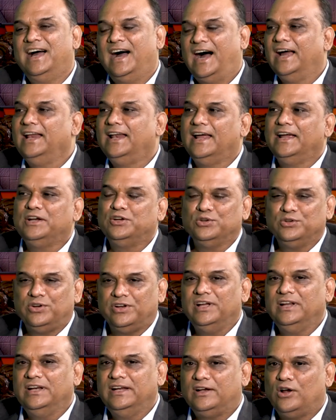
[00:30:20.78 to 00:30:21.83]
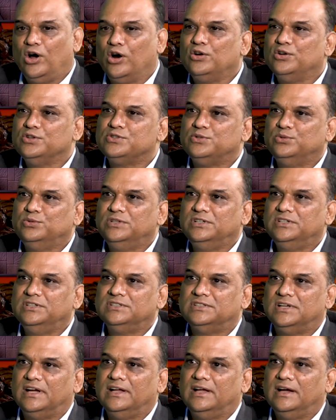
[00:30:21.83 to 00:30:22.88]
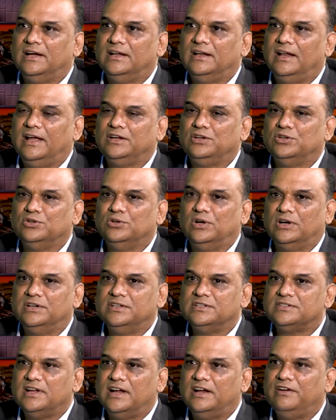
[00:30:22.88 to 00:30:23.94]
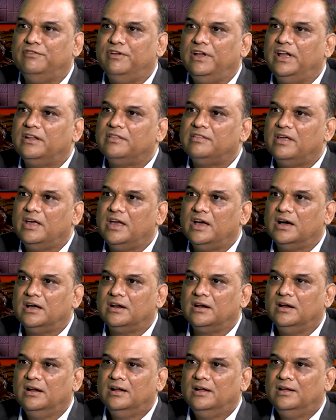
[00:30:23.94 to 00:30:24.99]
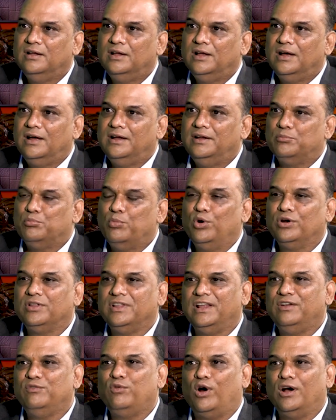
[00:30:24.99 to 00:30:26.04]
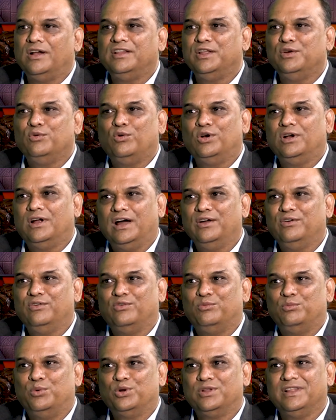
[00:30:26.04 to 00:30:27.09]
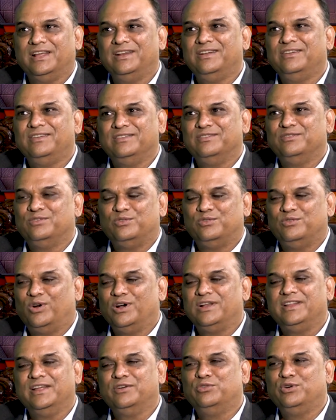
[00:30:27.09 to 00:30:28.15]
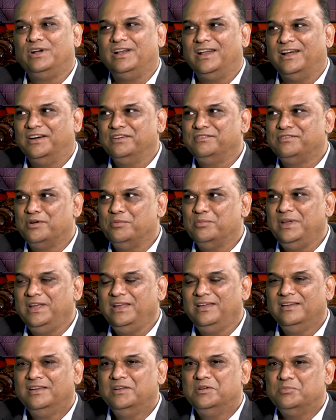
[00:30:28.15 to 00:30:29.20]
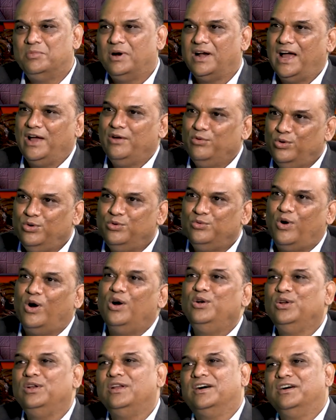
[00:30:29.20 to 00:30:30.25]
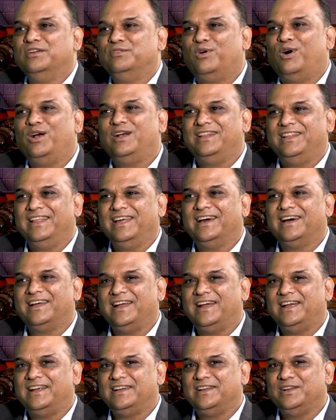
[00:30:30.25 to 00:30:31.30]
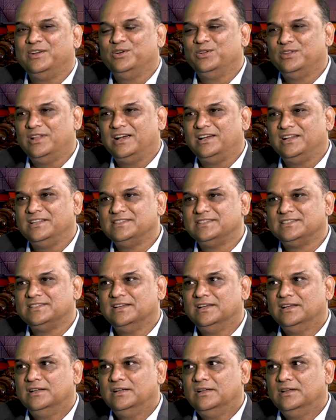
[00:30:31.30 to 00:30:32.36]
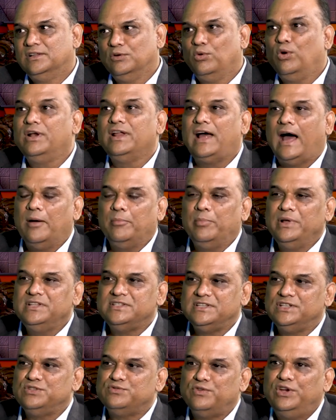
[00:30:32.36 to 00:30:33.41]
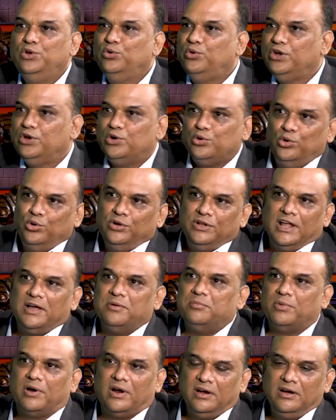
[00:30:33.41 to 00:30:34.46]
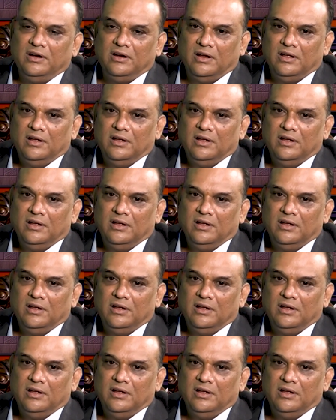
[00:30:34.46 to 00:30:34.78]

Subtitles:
I like to really talk to students. I like to understand where they are, more than what they want, more than what they would learn from me. But I would want to learn what they are at. That is what happens is when you recruit them, right?